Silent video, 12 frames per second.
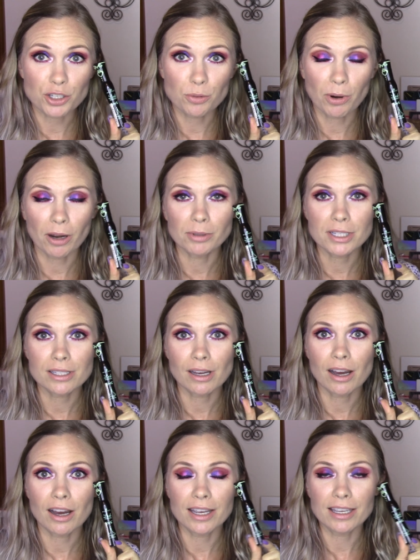You probably
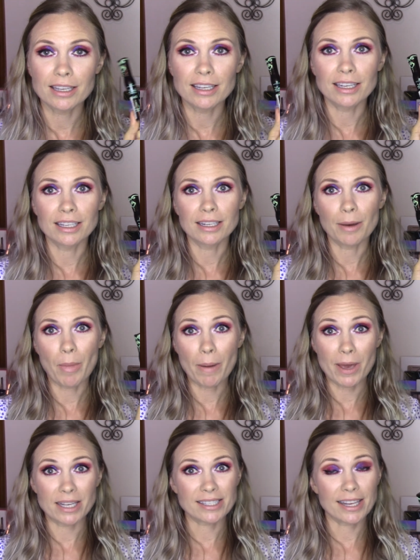saw in my
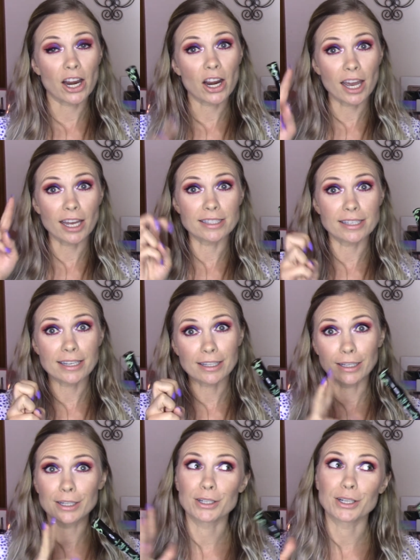mascara
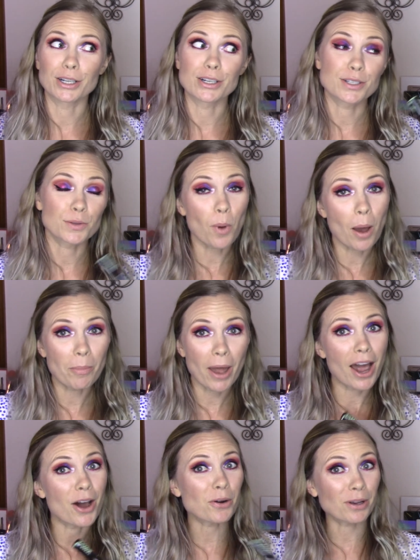declutter swap
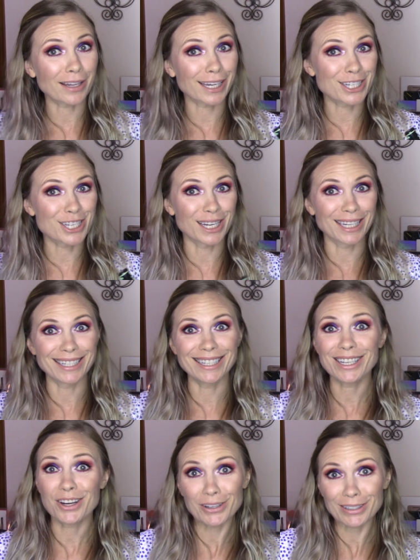out
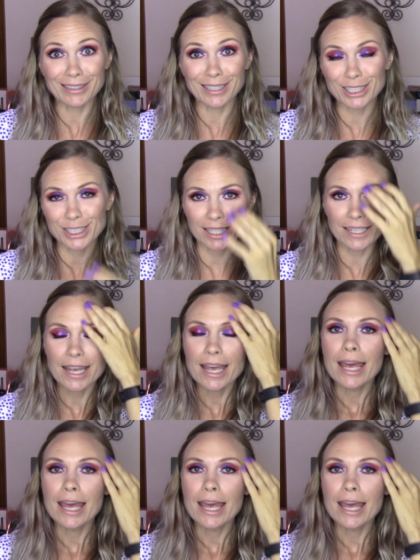collection, current collection,